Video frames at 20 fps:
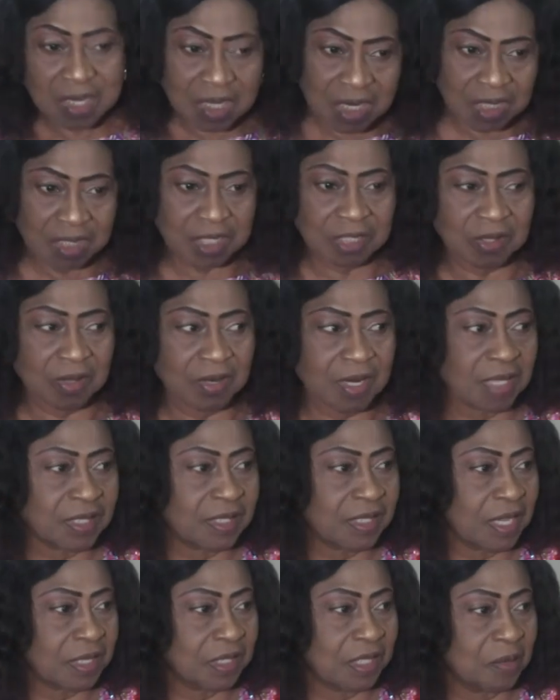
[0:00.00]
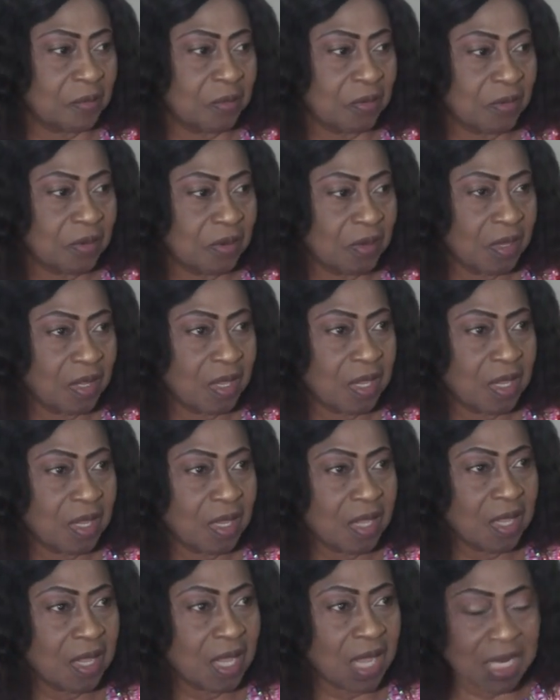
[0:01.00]
It is unacceptable,
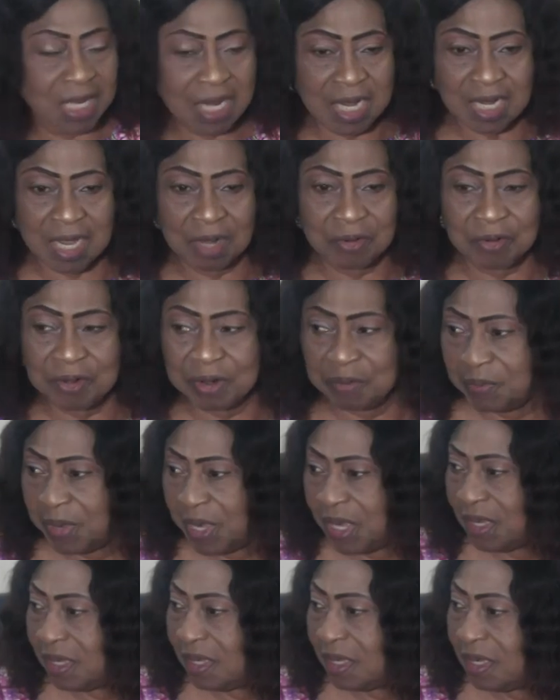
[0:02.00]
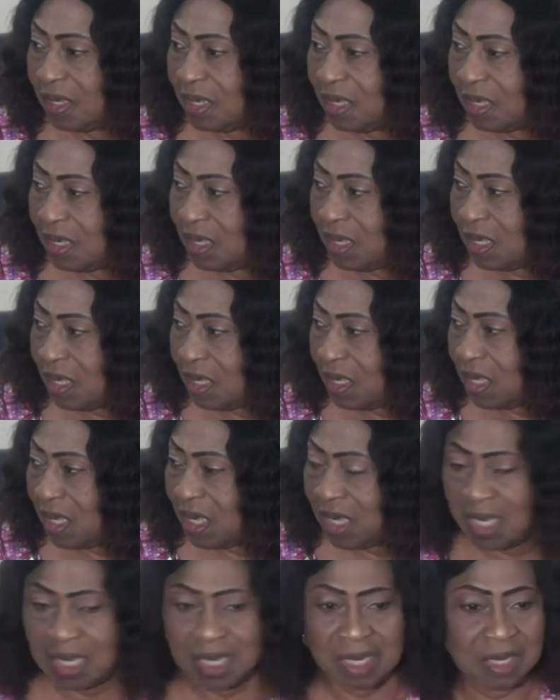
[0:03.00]
and I cannot remain
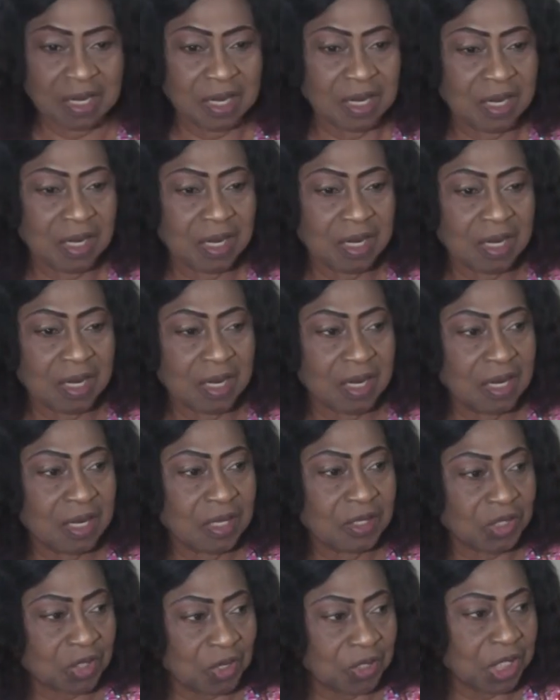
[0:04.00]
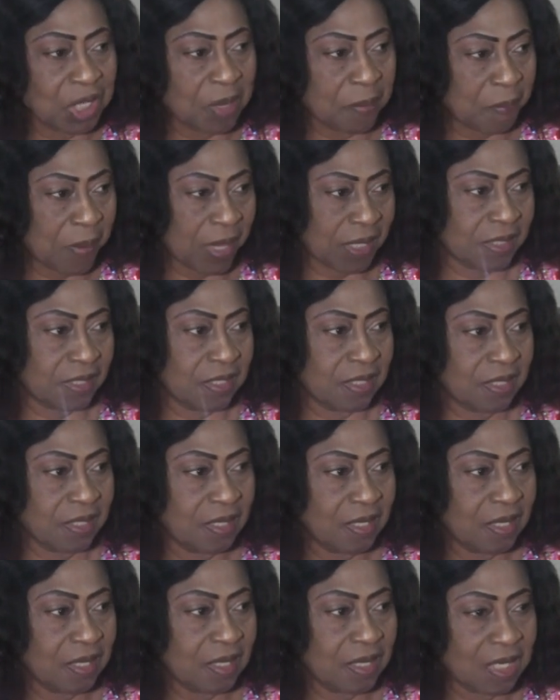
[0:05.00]
in such a party
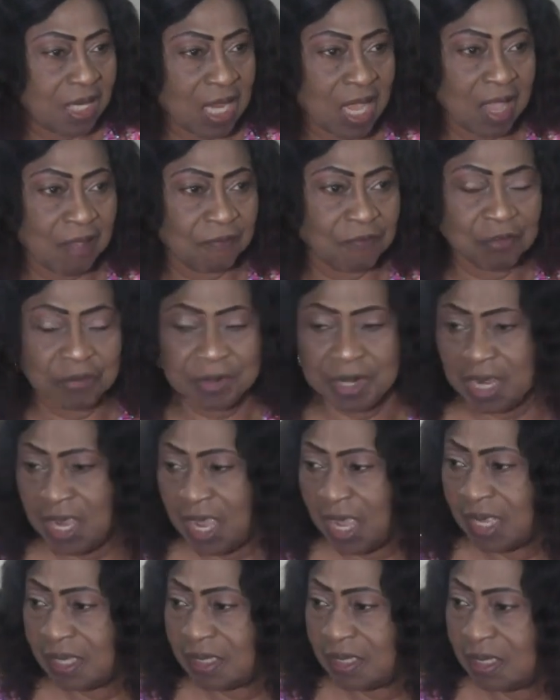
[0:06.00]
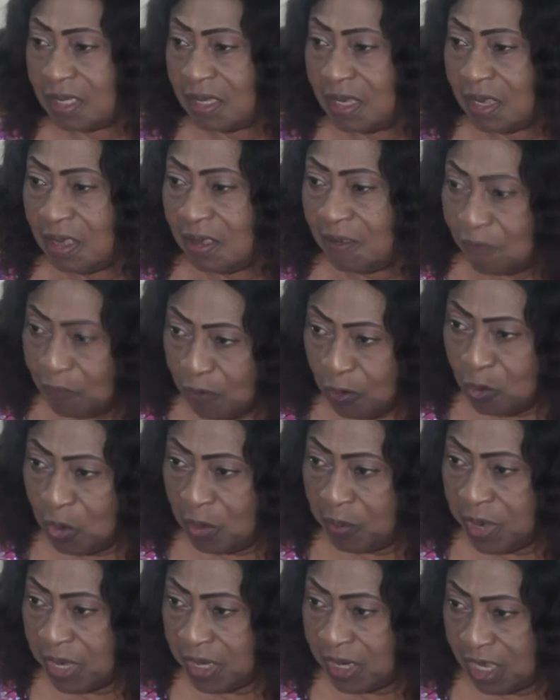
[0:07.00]
that have no regard for
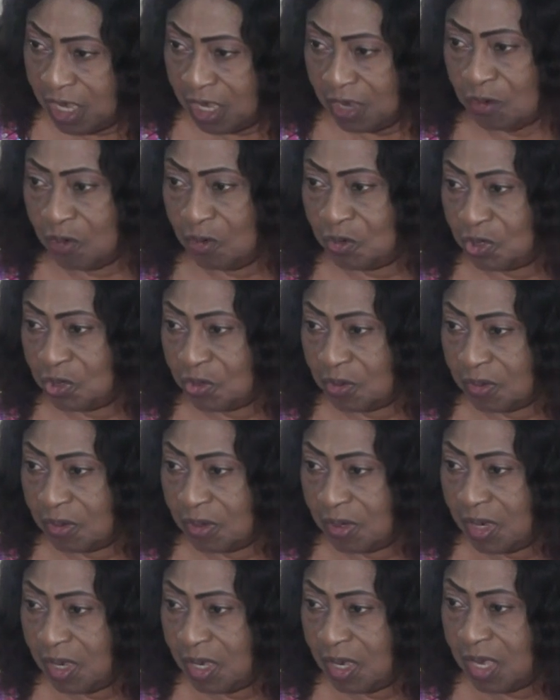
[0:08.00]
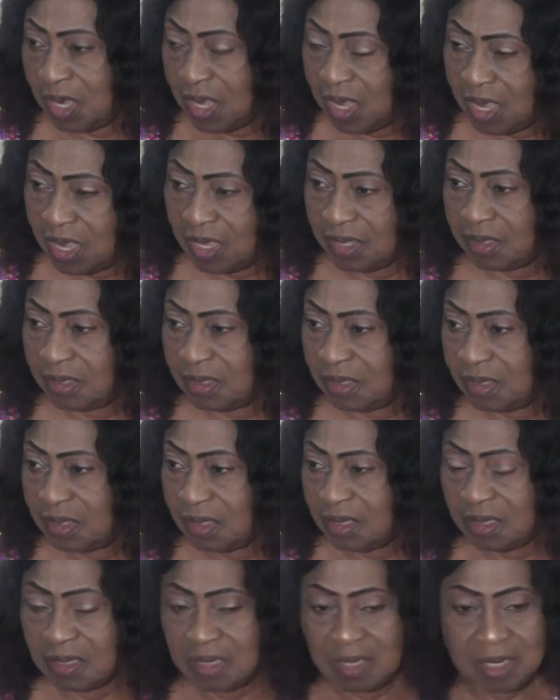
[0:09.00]
women inclusion. Hence,
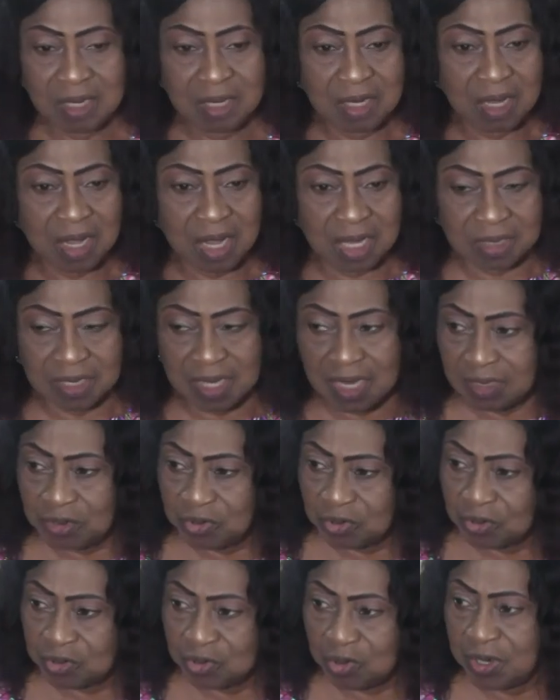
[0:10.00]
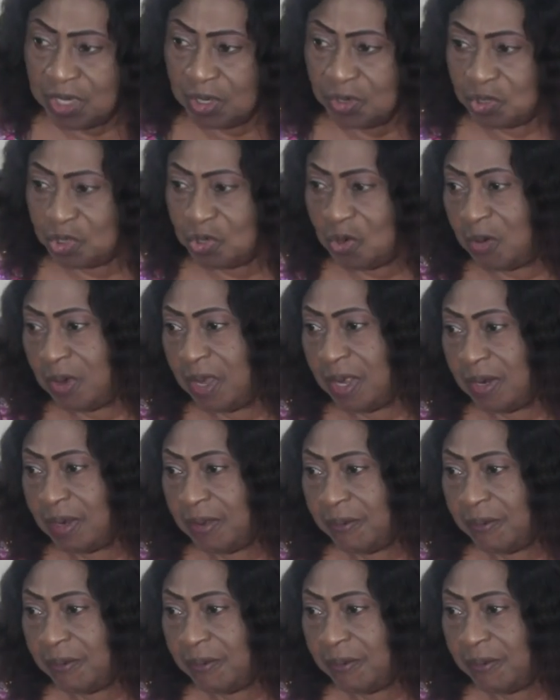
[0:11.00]
I decided to throw in the towel.